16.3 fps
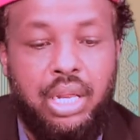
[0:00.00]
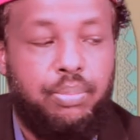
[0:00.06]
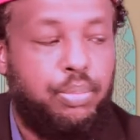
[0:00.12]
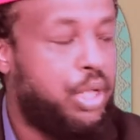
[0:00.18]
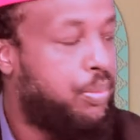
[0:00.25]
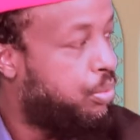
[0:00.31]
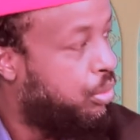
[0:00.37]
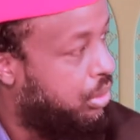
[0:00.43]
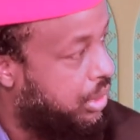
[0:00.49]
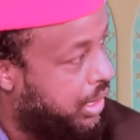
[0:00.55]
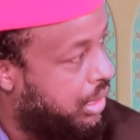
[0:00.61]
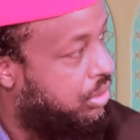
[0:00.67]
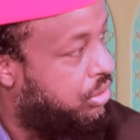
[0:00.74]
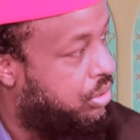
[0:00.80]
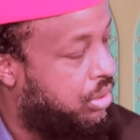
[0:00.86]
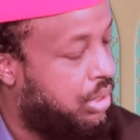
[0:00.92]
And people
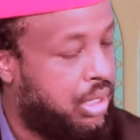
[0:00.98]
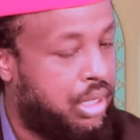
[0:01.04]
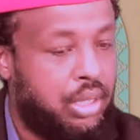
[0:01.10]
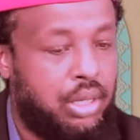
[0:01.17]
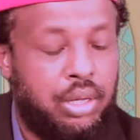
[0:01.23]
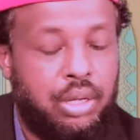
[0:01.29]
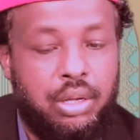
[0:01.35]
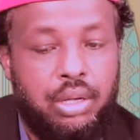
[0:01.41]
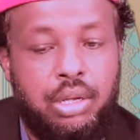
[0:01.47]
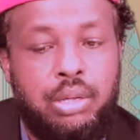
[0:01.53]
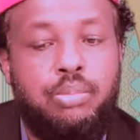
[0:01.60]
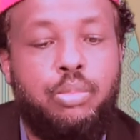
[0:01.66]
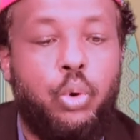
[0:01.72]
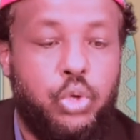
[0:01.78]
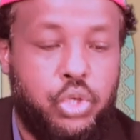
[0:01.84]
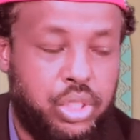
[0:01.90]
get uh,
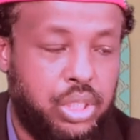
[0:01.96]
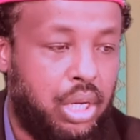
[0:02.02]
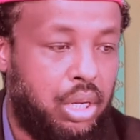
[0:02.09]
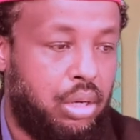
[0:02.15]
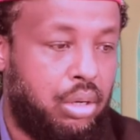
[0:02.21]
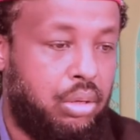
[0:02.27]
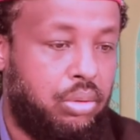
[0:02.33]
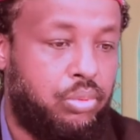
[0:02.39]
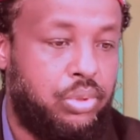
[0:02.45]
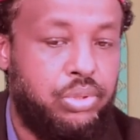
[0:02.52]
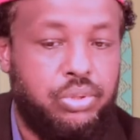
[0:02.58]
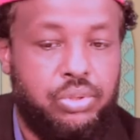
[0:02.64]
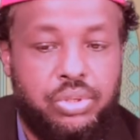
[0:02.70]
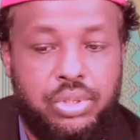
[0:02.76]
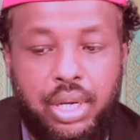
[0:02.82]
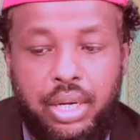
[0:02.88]
emotional
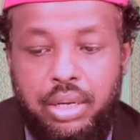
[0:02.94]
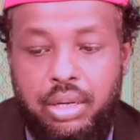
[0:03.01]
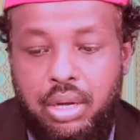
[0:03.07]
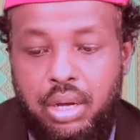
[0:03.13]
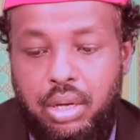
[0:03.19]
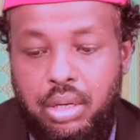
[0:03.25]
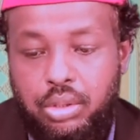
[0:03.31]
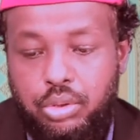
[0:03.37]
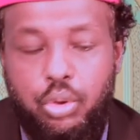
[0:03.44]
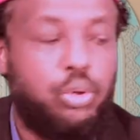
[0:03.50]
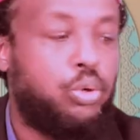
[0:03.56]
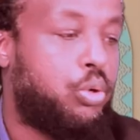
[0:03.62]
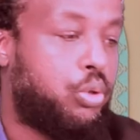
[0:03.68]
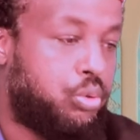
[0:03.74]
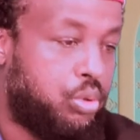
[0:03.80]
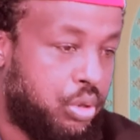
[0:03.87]
when you say,
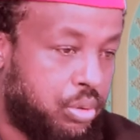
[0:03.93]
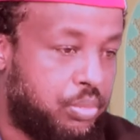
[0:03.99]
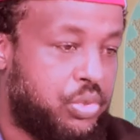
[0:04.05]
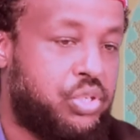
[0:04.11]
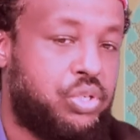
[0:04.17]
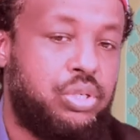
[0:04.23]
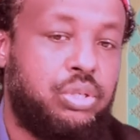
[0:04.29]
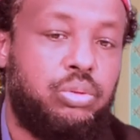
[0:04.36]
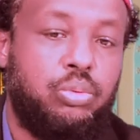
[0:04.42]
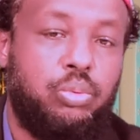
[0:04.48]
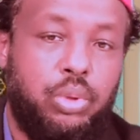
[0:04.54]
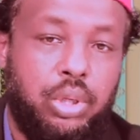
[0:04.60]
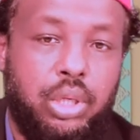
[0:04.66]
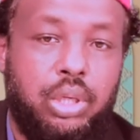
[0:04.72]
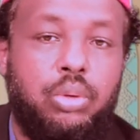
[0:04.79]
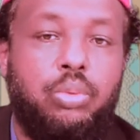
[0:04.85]
don't go to the masjid.
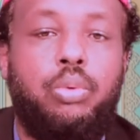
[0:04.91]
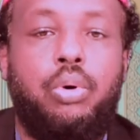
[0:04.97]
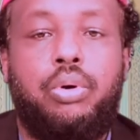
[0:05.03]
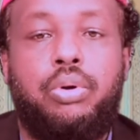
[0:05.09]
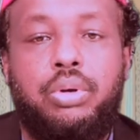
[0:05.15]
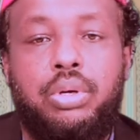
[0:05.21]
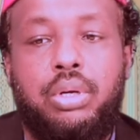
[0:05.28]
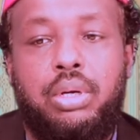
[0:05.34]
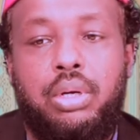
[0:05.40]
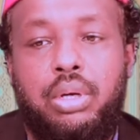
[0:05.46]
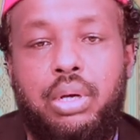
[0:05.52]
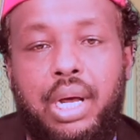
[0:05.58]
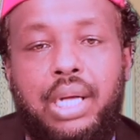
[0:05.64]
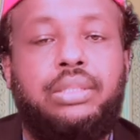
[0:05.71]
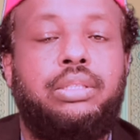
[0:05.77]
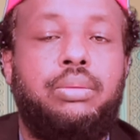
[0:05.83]
We work
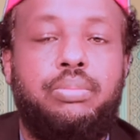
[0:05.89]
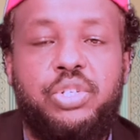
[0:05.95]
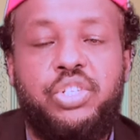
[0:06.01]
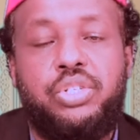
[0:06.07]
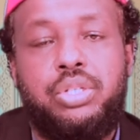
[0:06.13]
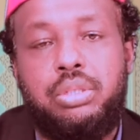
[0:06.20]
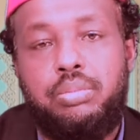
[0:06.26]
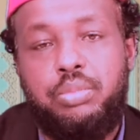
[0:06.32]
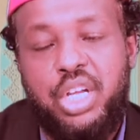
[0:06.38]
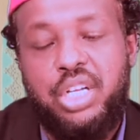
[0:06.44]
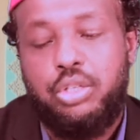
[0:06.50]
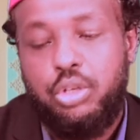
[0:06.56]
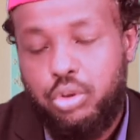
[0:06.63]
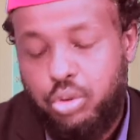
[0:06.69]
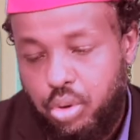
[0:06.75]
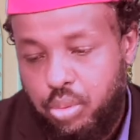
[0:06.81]
at a masjid, me
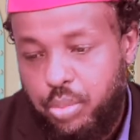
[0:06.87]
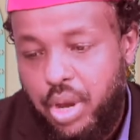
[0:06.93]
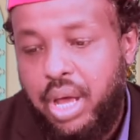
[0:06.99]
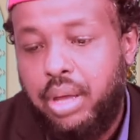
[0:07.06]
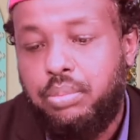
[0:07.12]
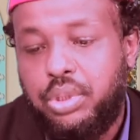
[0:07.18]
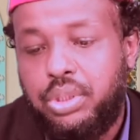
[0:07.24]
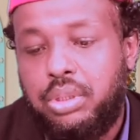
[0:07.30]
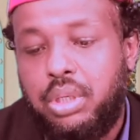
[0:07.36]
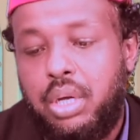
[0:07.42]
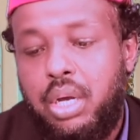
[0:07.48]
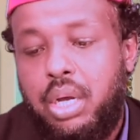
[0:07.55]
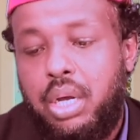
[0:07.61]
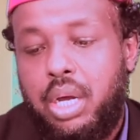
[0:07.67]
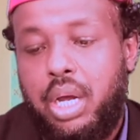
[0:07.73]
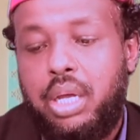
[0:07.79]
and Dr. Muhammad,
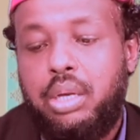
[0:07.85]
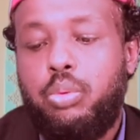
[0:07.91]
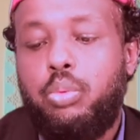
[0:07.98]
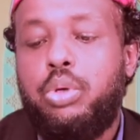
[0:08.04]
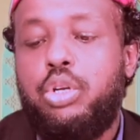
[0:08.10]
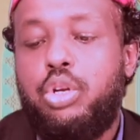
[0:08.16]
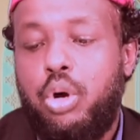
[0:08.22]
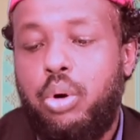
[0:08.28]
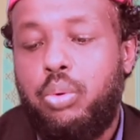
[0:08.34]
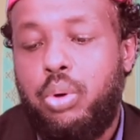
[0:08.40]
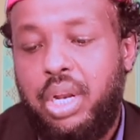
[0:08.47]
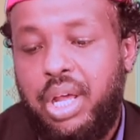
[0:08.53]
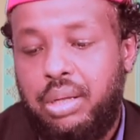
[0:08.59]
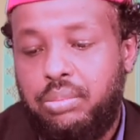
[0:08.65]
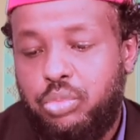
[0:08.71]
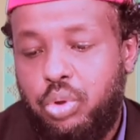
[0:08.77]
and we
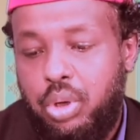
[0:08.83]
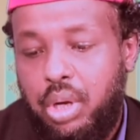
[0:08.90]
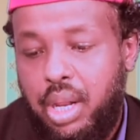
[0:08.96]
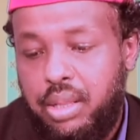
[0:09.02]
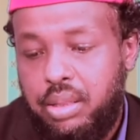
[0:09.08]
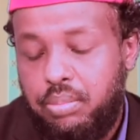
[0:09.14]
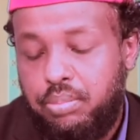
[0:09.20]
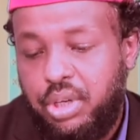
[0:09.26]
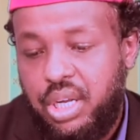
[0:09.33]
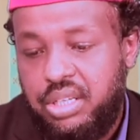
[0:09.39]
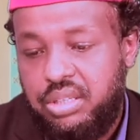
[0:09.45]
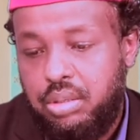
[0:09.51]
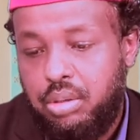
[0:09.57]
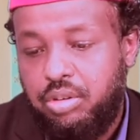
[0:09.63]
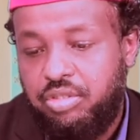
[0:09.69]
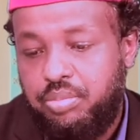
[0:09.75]
know, alhamdulillah, the
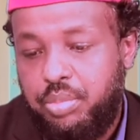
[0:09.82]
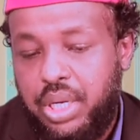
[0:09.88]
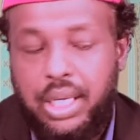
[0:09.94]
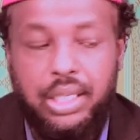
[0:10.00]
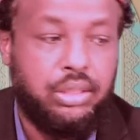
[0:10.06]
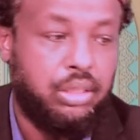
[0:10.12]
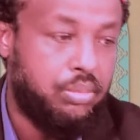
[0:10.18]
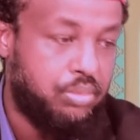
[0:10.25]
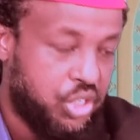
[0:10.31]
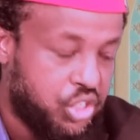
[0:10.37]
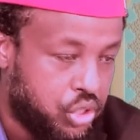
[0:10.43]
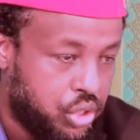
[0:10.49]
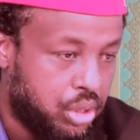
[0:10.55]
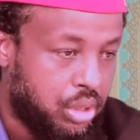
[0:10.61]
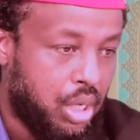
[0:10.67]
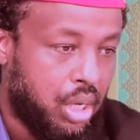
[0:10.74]
blessing of being at a
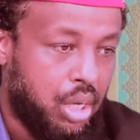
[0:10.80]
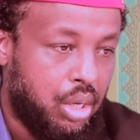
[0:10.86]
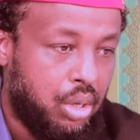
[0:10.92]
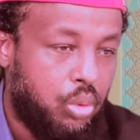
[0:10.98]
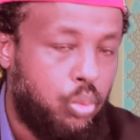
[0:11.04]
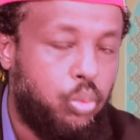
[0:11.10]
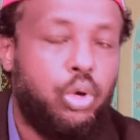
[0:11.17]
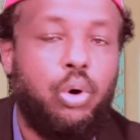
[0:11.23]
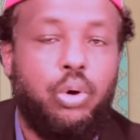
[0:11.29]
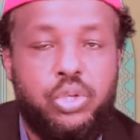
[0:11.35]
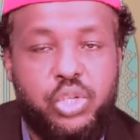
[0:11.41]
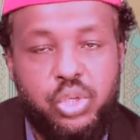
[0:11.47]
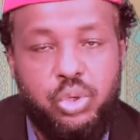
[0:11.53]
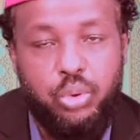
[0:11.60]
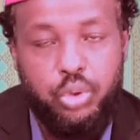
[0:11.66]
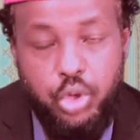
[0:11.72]
masjid. We
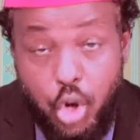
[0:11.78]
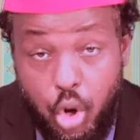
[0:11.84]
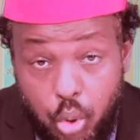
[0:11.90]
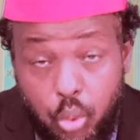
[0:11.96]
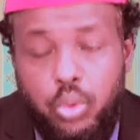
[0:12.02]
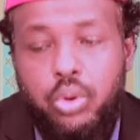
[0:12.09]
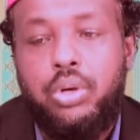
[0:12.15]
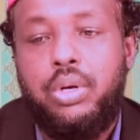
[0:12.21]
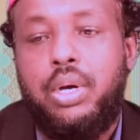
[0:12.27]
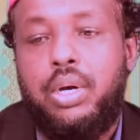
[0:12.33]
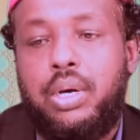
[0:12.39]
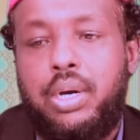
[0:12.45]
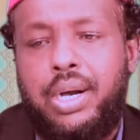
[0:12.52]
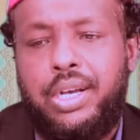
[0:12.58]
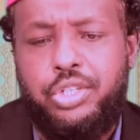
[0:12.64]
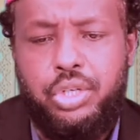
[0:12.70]
also know,
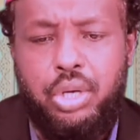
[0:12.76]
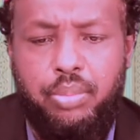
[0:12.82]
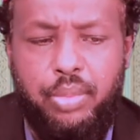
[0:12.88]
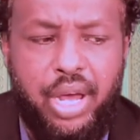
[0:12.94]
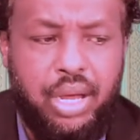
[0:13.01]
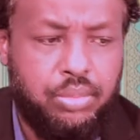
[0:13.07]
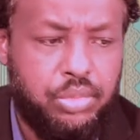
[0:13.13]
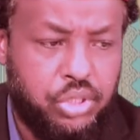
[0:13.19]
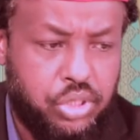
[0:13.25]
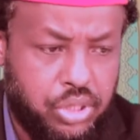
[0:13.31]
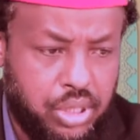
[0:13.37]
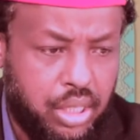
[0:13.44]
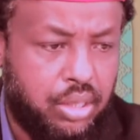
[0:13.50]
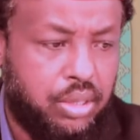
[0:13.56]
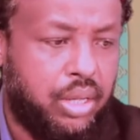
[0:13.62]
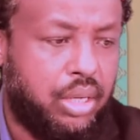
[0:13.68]
as Sheikh Muhammad
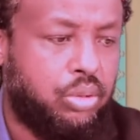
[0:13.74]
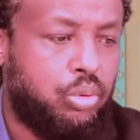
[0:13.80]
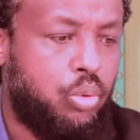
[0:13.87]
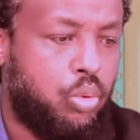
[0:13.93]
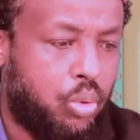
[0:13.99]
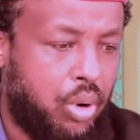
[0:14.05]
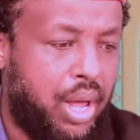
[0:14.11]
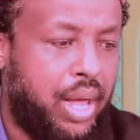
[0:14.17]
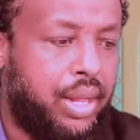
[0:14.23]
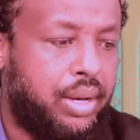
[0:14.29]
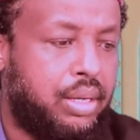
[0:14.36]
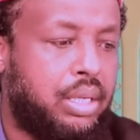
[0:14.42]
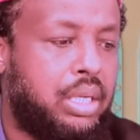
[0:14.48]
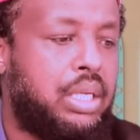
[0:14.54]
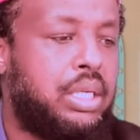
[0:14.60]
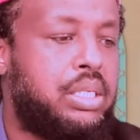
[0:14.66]
said, that
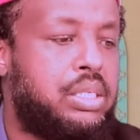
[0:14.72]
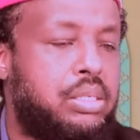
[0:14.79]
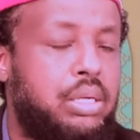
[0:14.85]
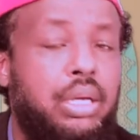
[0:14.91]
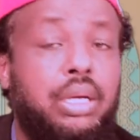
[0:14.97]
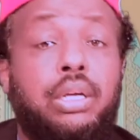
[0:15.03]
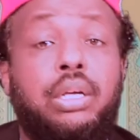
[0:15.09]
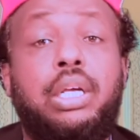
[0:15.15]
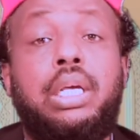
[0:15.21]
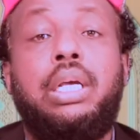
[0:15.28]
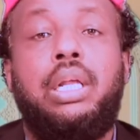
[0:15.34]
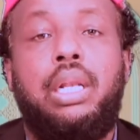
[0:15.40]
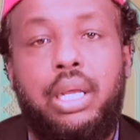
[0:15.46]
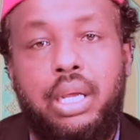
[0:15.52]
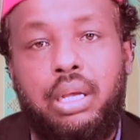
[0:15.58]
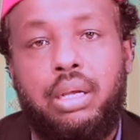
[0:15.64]
Quran is a
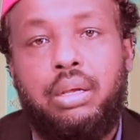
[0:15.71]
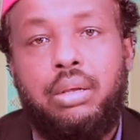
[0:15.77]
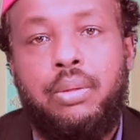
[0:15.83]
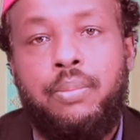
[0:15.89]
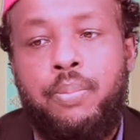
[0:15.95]
healing.